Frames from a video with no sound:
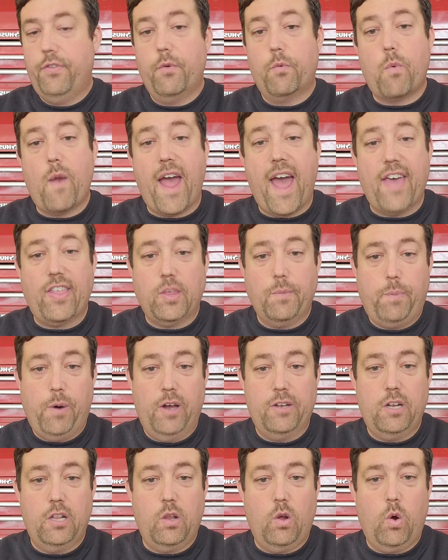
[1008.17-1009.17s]
wrath
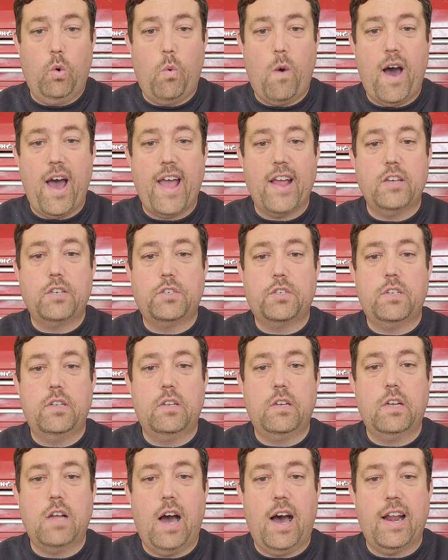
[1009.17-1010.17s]
upon the Lord. Why is
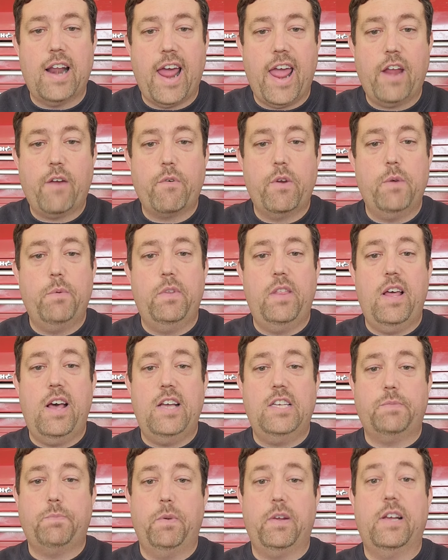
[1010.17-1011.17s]
God angry with
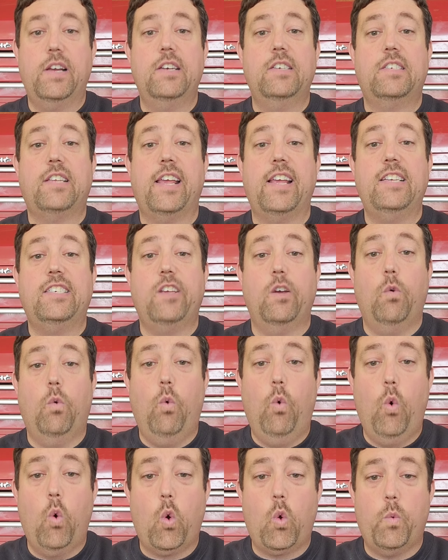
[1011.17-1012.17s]
us? Because He's at
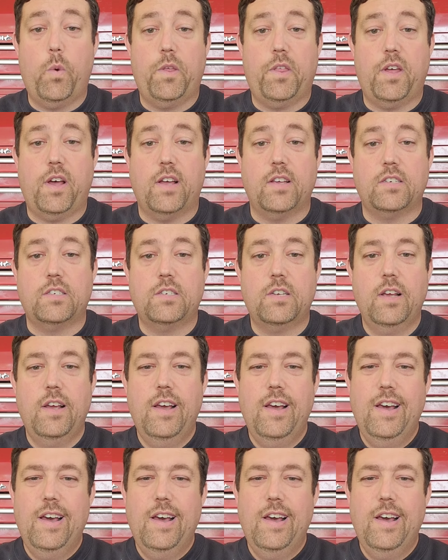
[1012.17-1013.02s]
war with us.